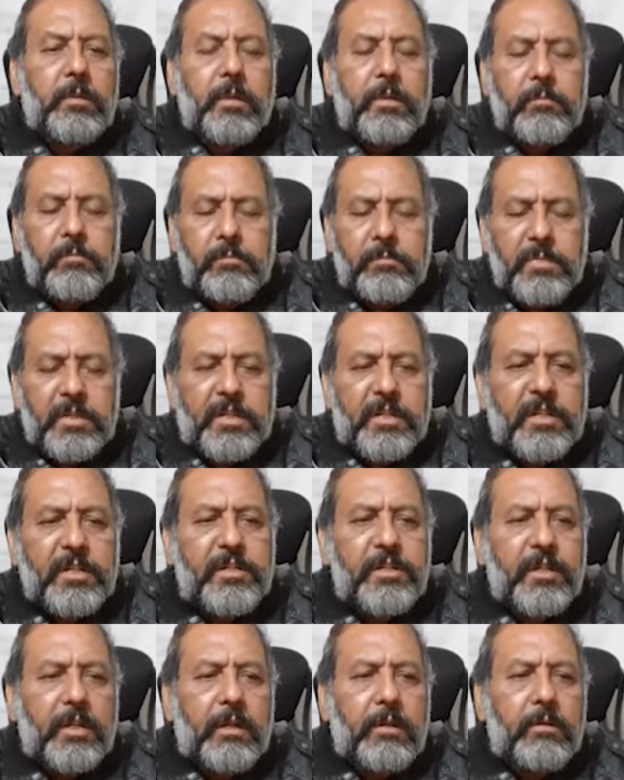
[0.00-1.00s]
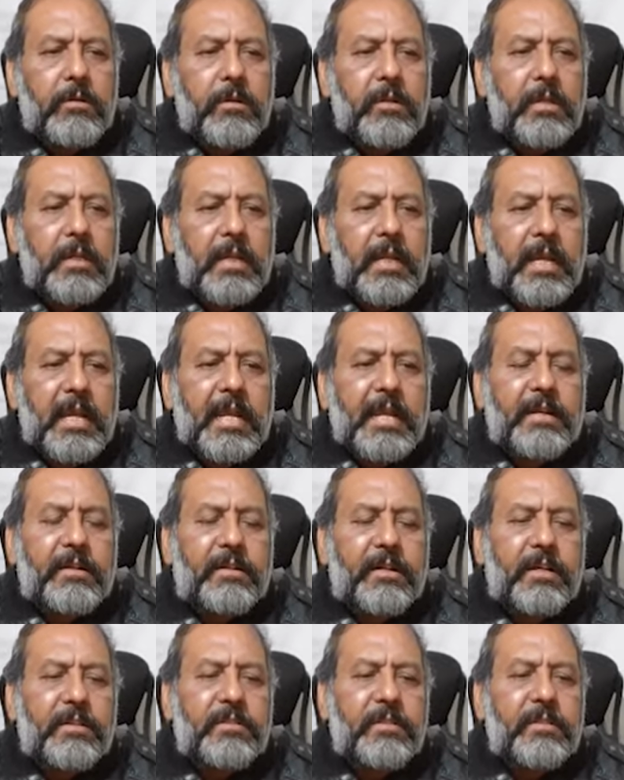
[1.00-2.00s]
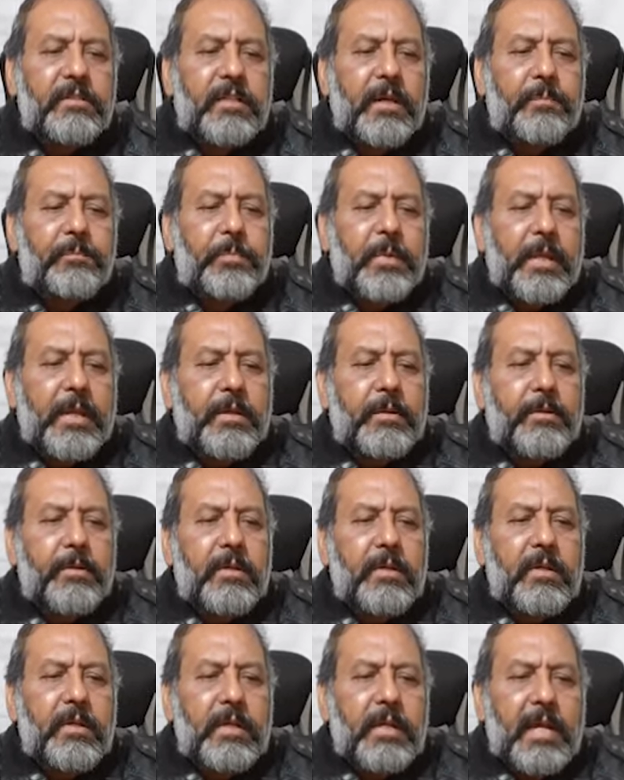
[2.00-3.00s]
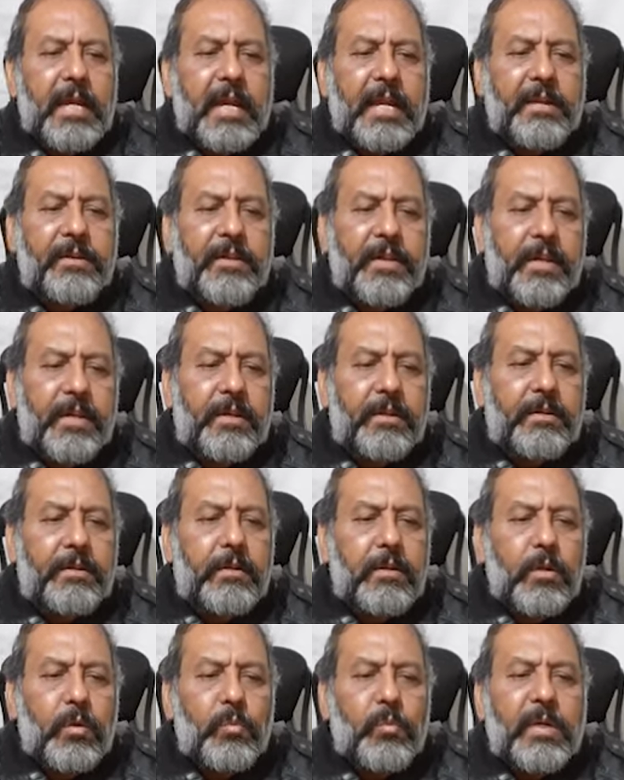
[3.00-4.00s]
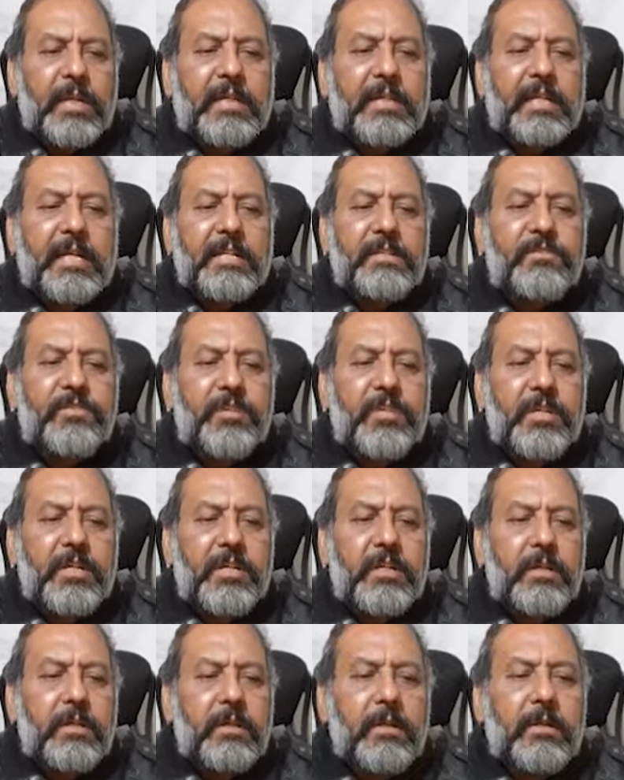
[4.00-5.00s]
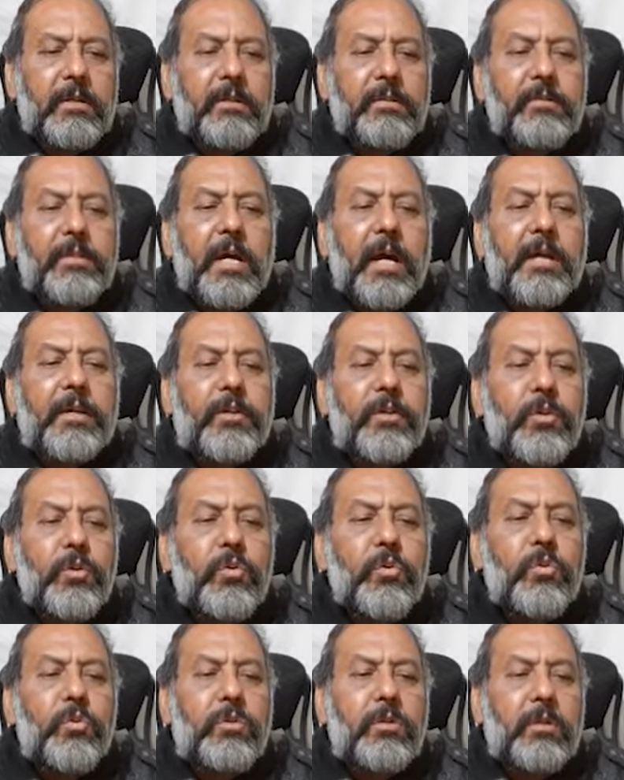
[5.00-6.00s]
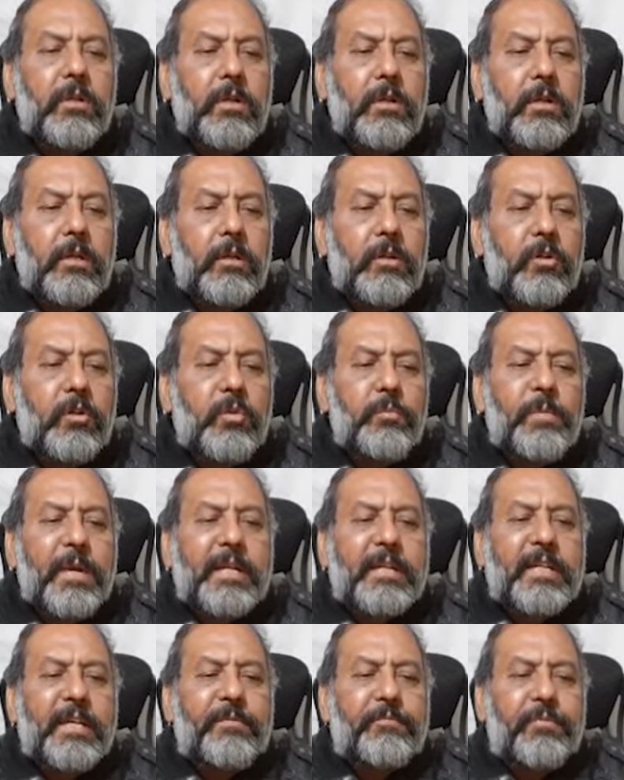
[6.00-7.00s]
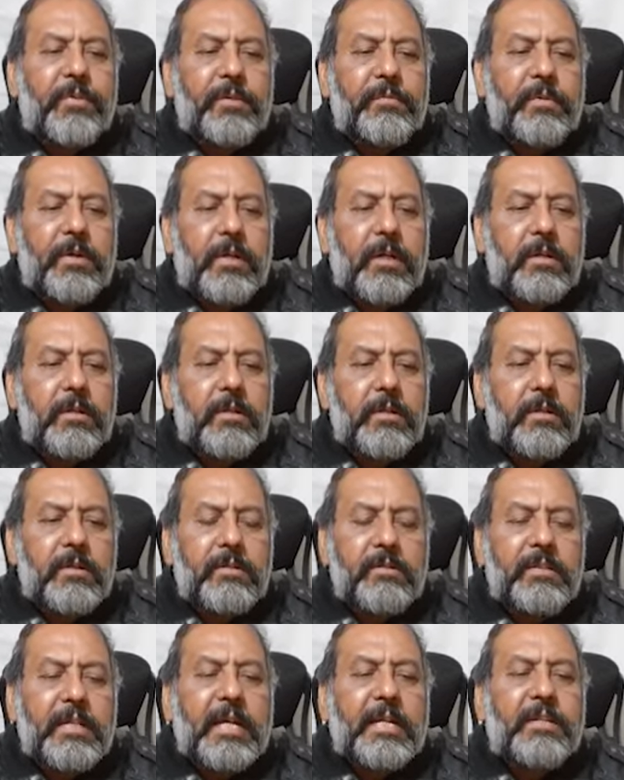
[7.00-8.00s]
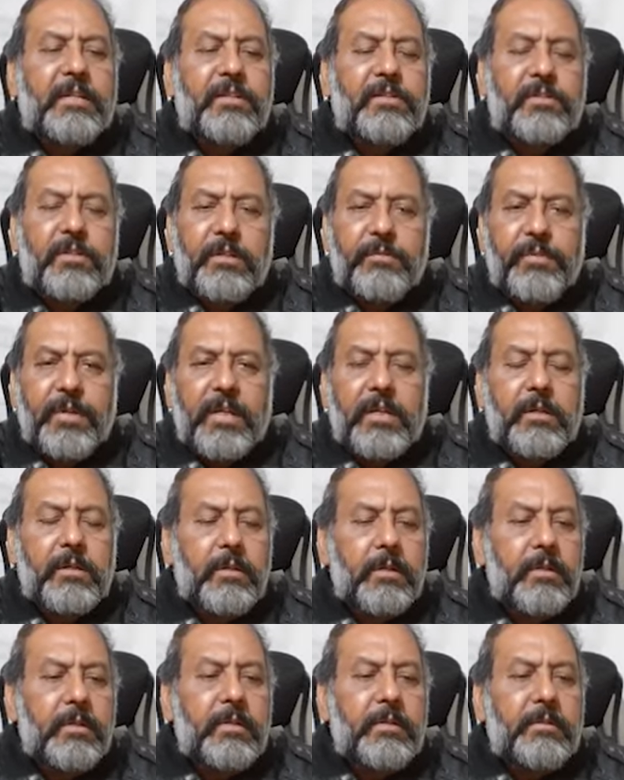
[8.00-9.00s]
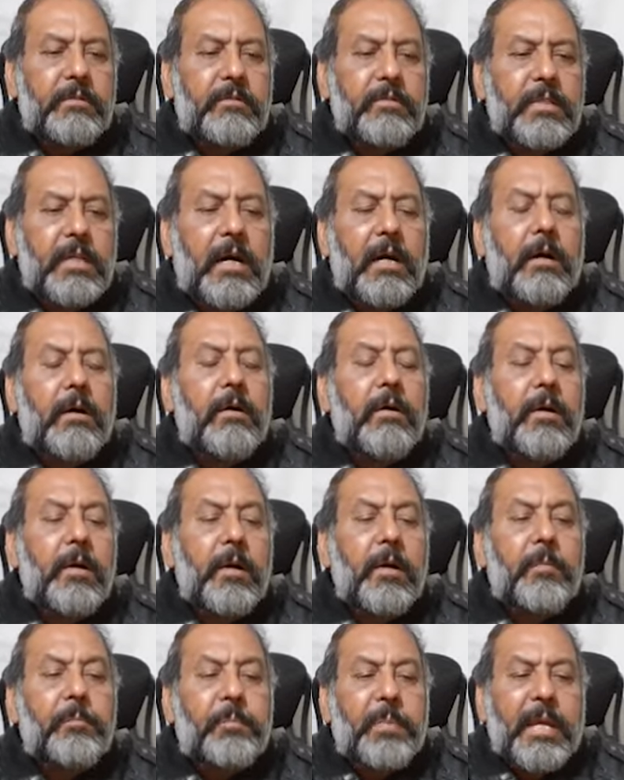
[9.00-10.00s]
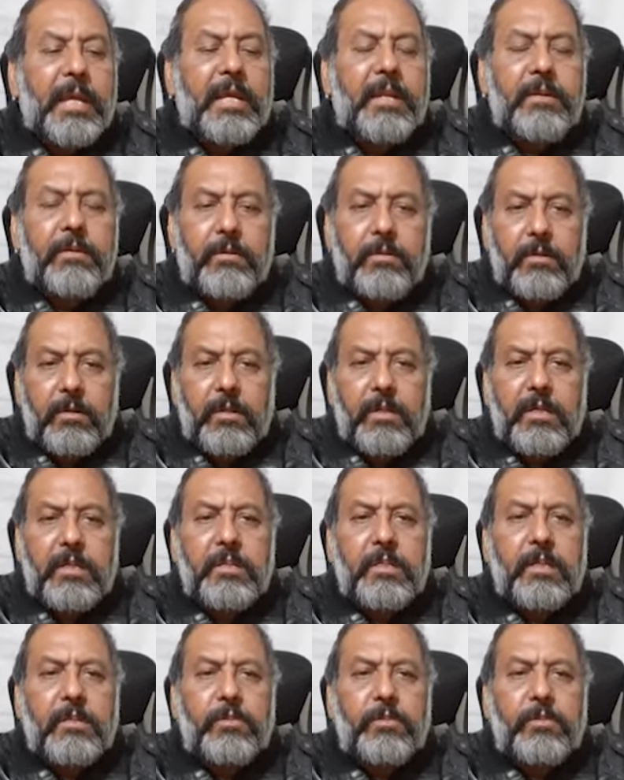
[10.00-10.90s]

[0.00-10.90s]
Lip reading: material and causing the pain. And here one can see the acute rheumatic fever that is giving the pain in the